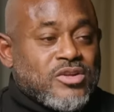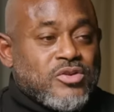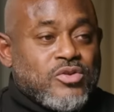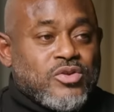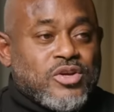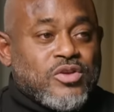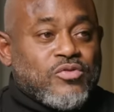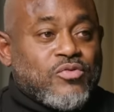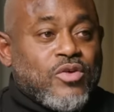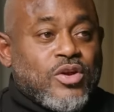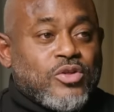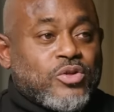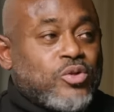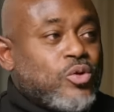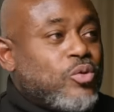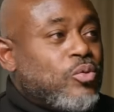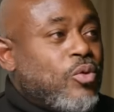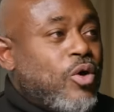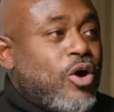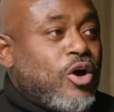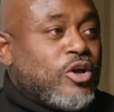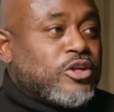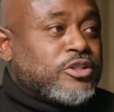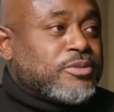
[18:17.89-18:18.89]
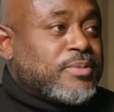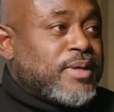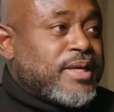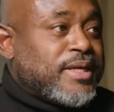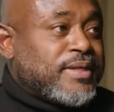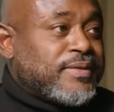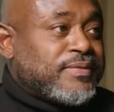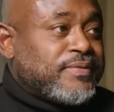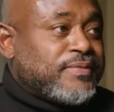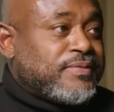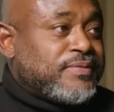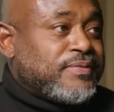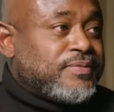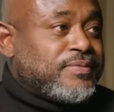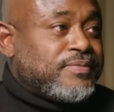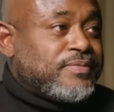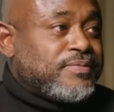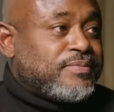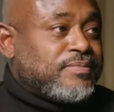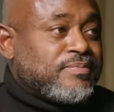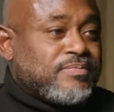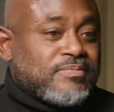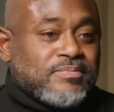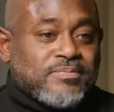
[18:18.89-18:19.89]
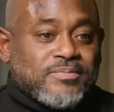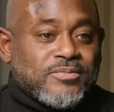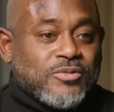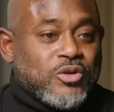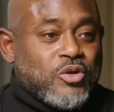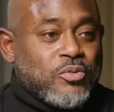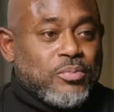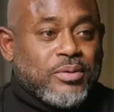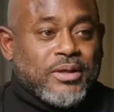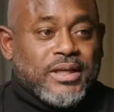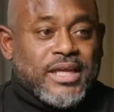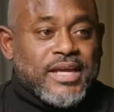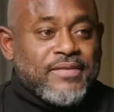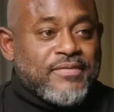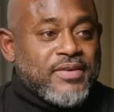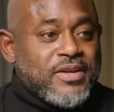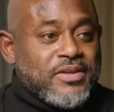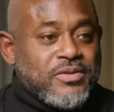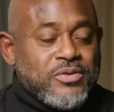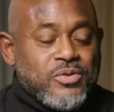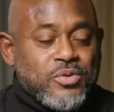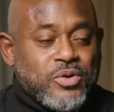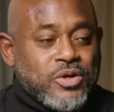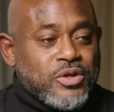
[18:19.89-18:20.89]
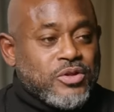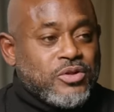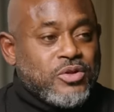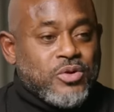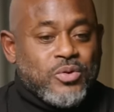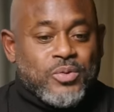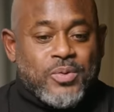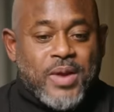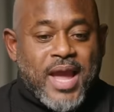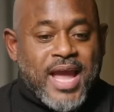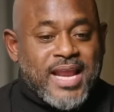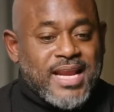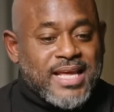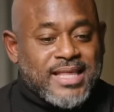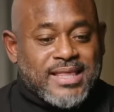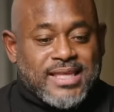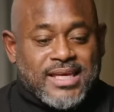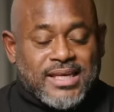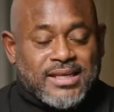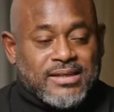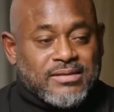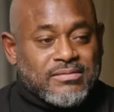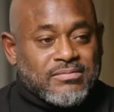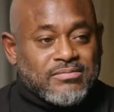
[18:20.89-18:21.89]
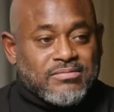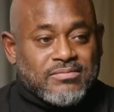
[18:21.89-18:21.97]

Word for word: You could run through walls, man. You believe it, you could do anything.